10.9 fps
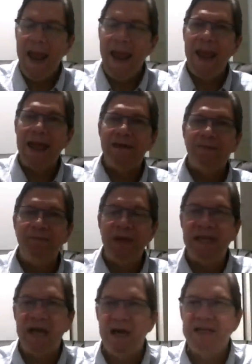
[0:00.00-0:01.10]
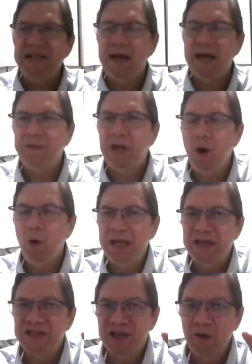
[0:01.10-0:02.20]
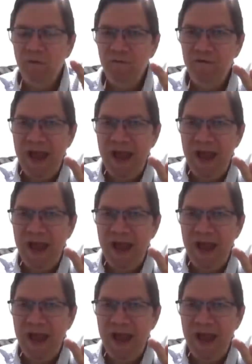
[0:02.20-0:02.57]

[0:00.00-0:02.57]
And because I'm going so